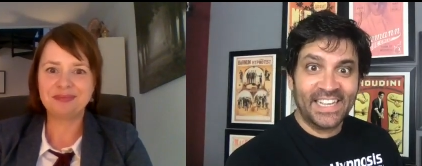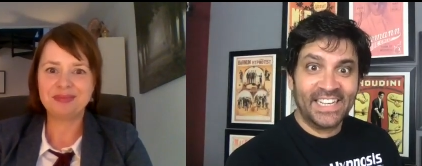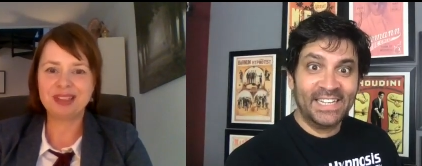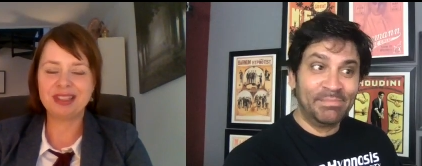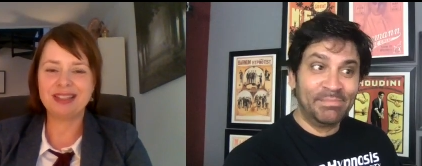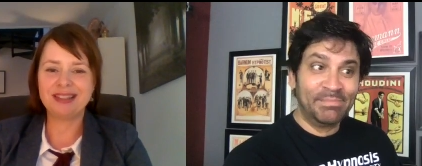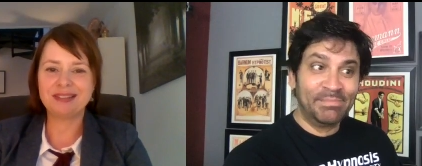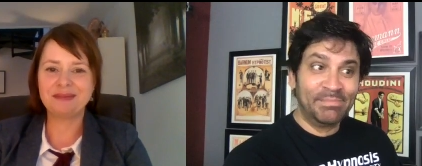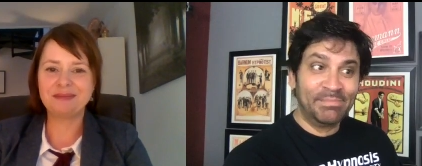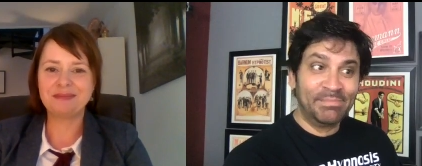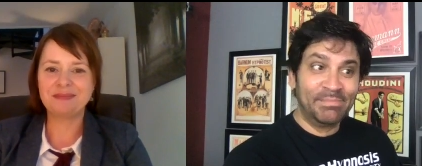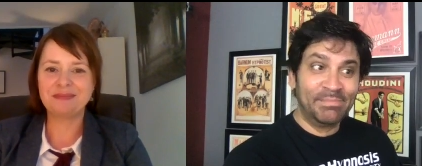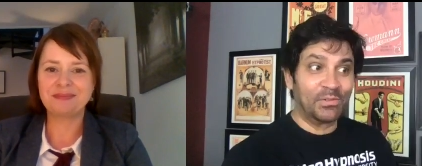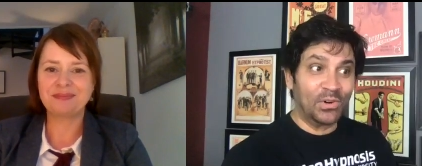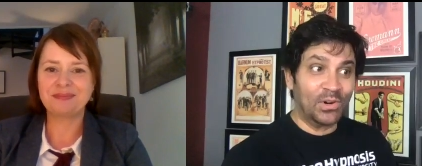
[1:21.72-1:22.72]
Speaker 1: yeah. hypnosis yeah.
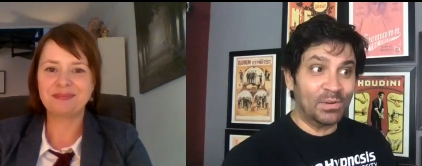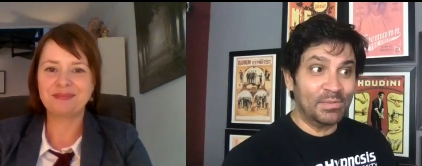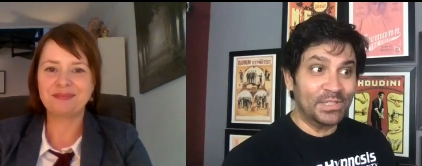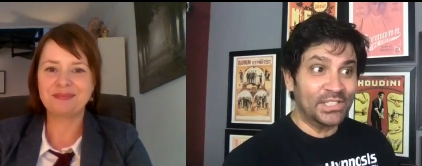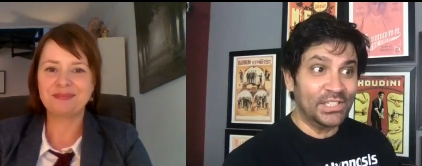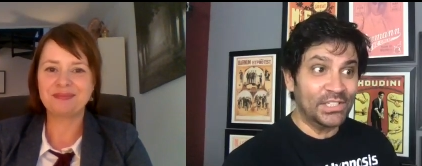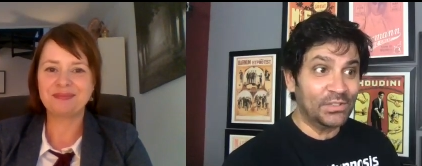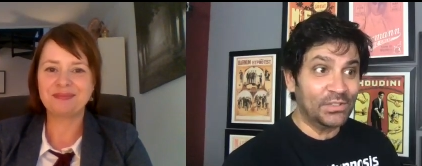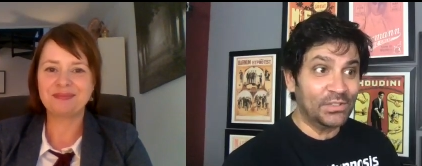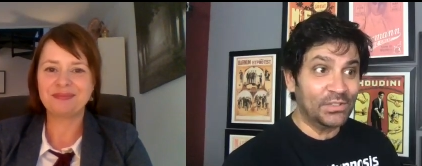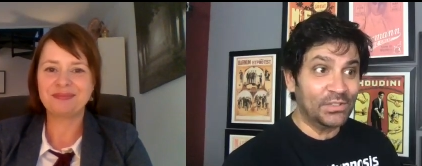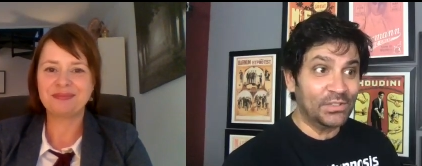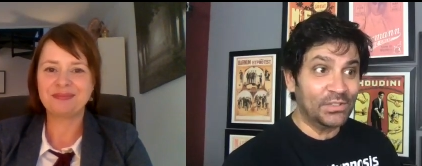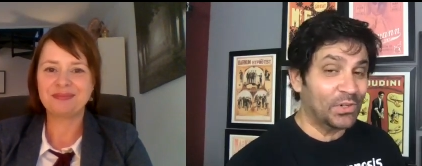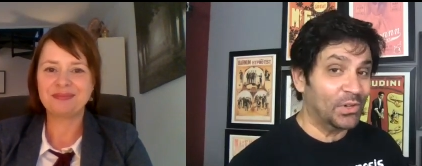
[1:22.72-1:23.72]
performances
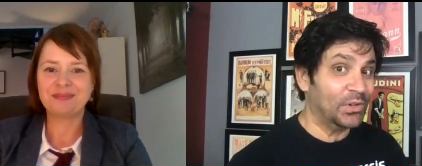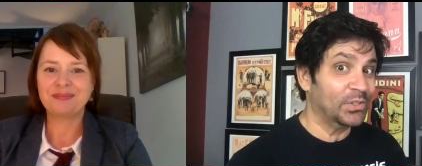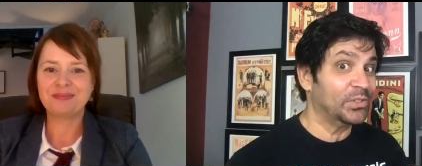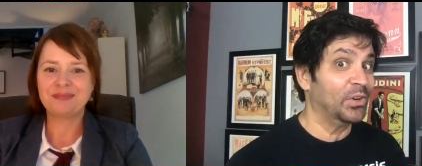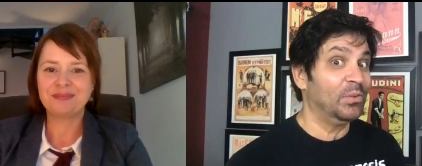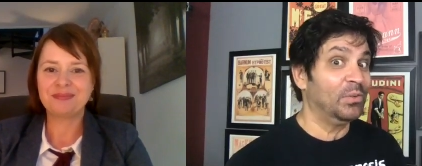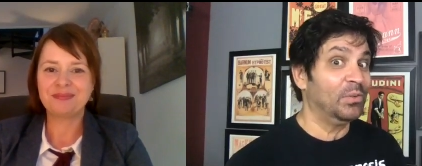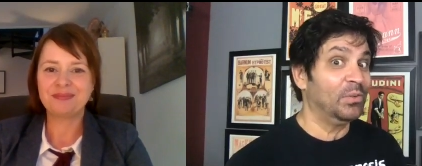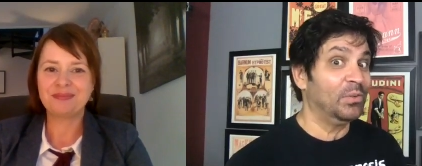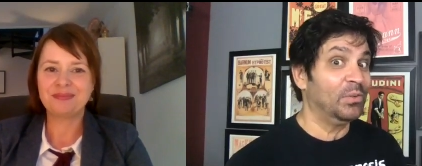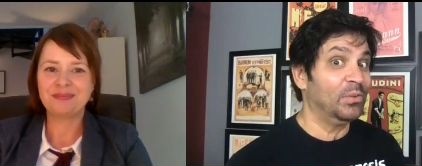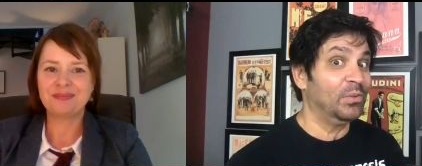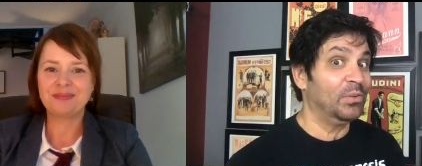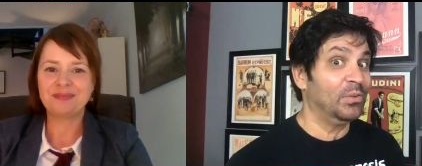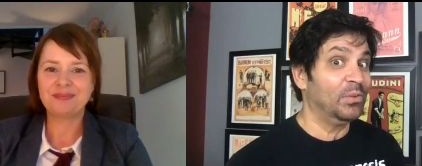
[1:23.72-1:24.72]
for
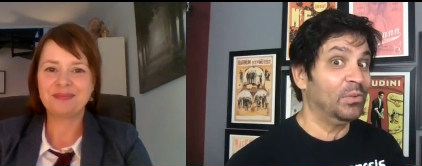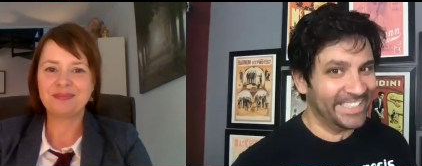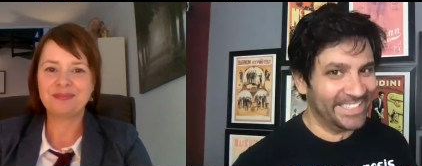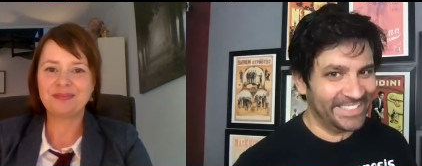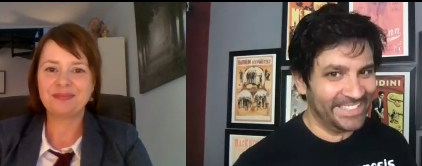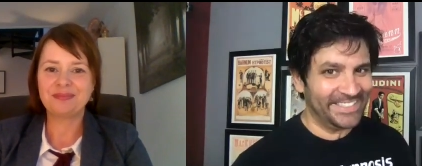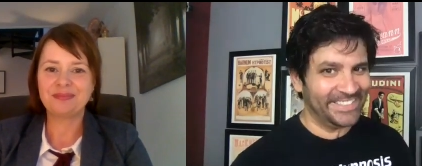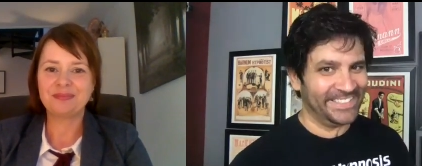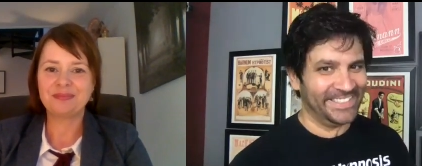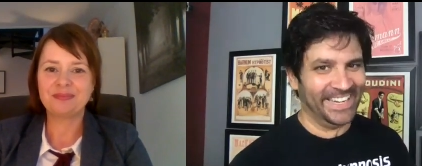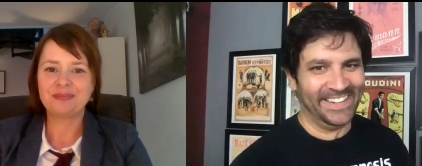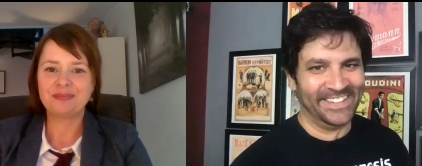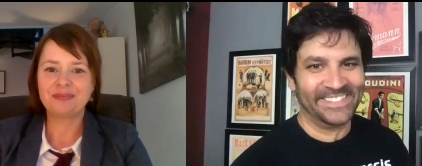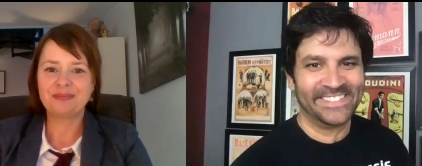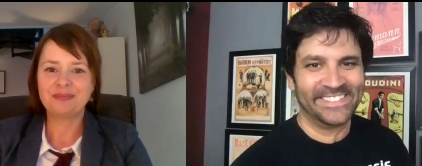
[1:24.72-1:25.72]
almost 26
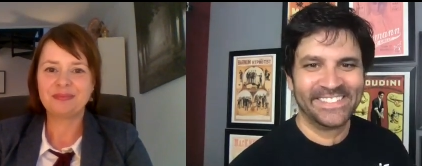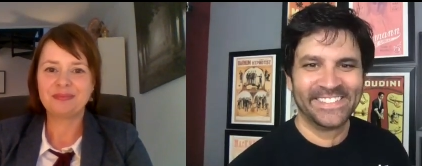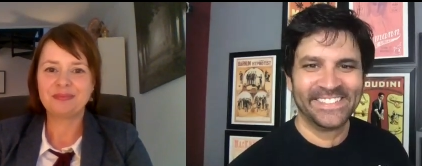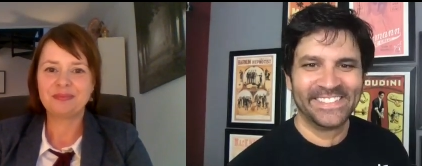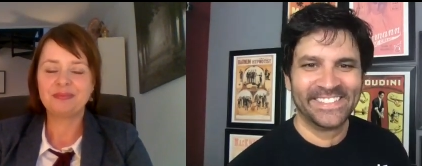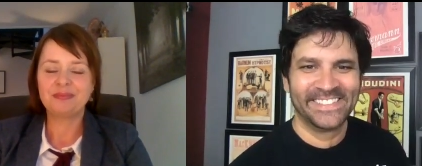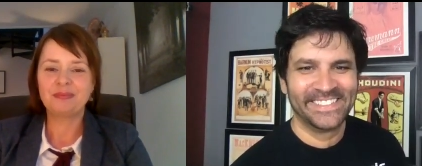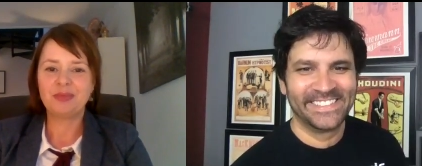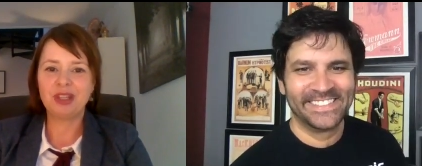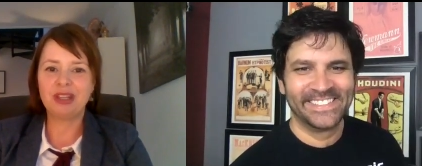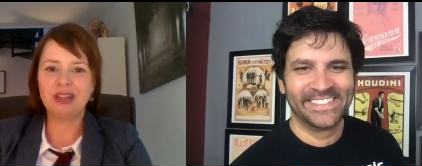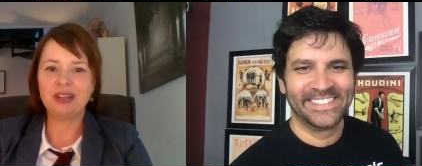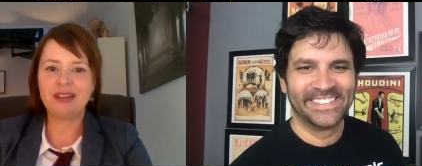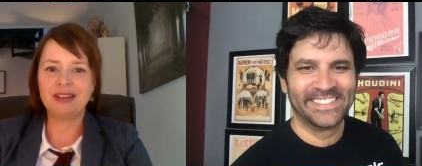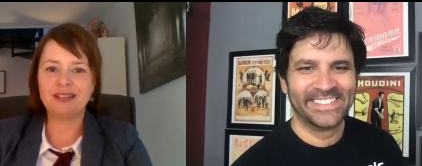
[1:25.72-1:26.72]
years now.
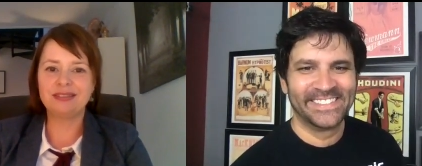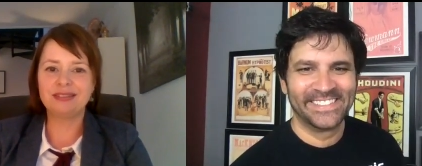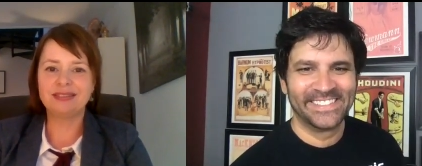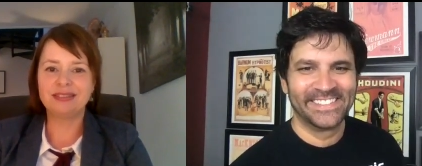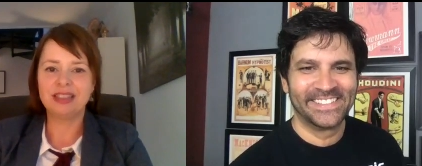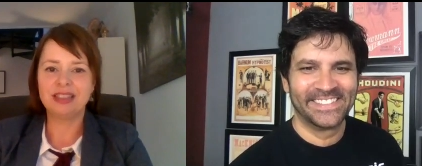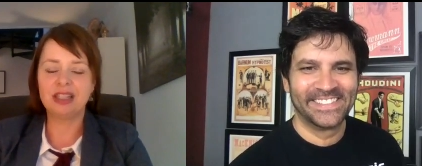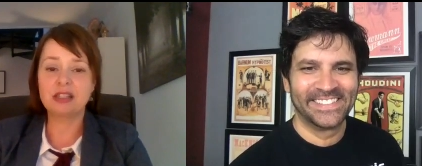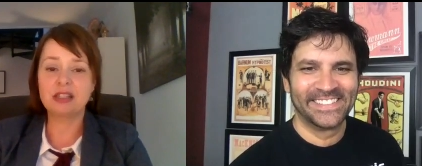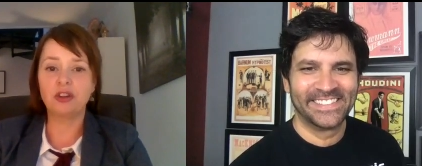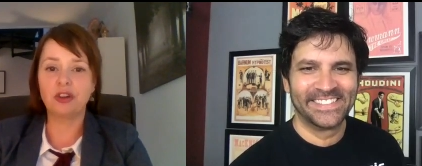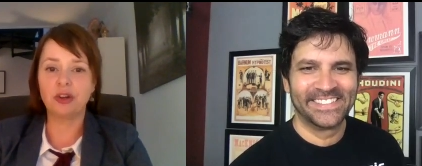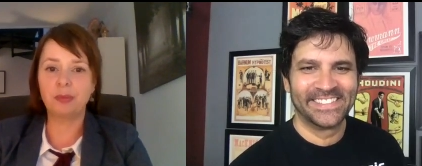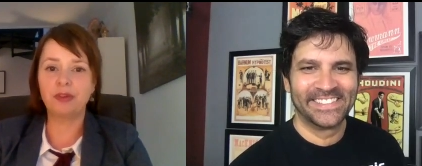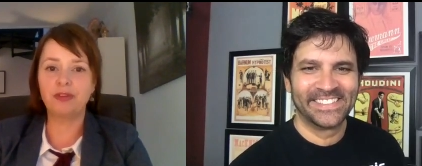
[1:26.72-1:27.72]
Speaker 2: Yeah, that's a lot
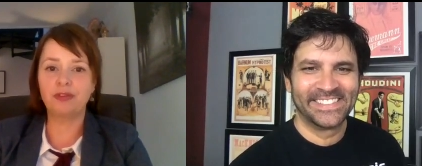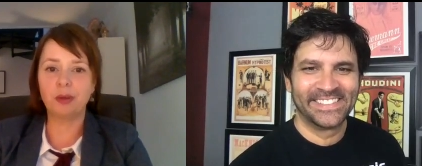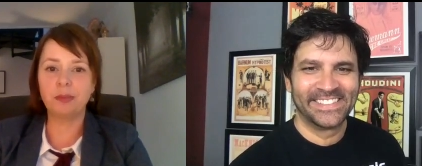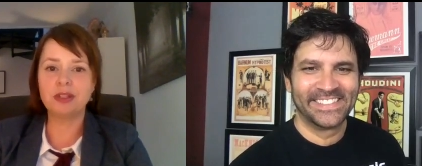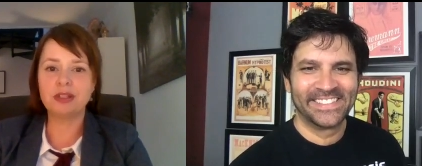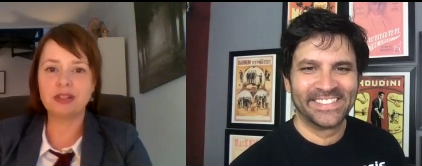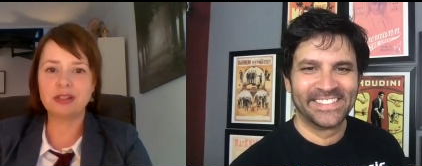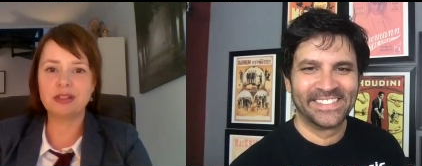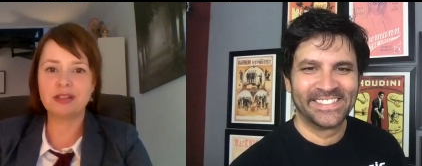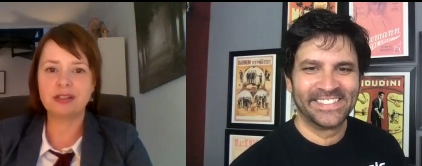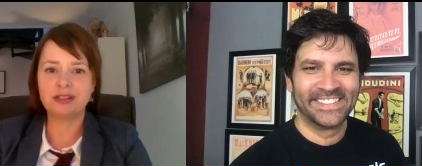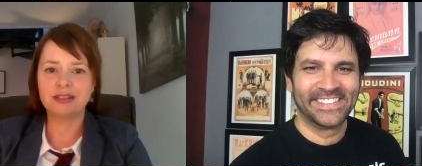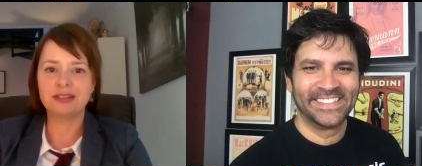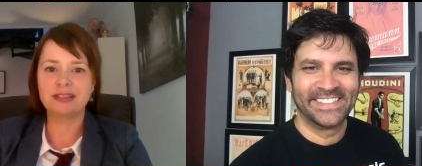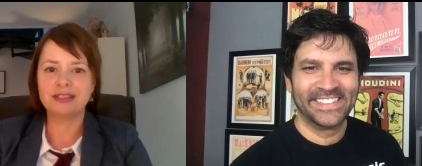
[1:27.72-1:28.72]
of performances.
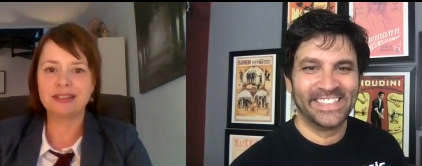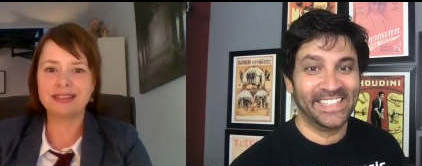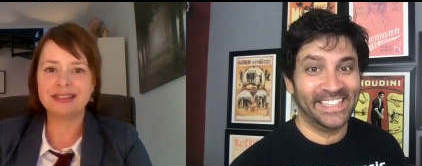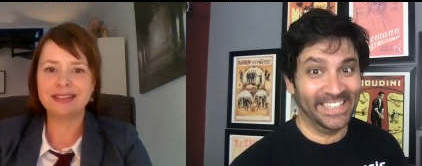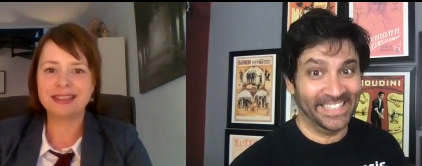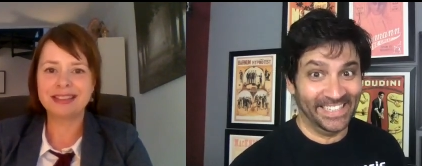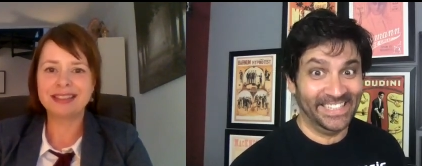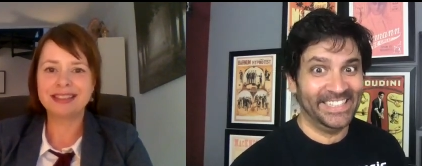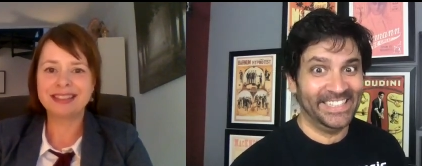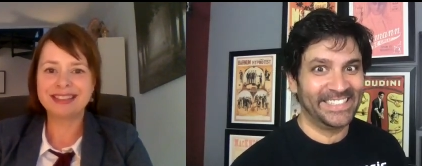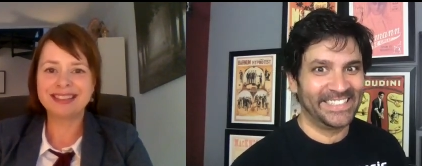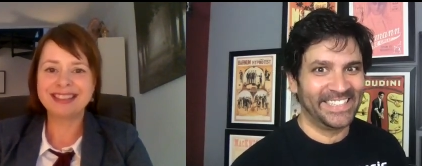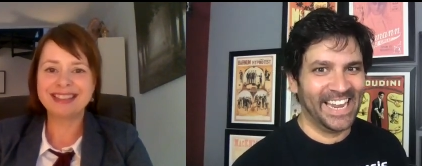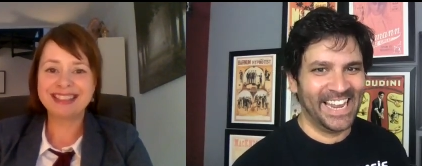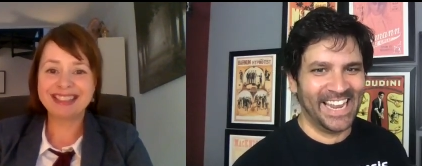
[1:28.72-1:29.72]
Speaker 1: It is.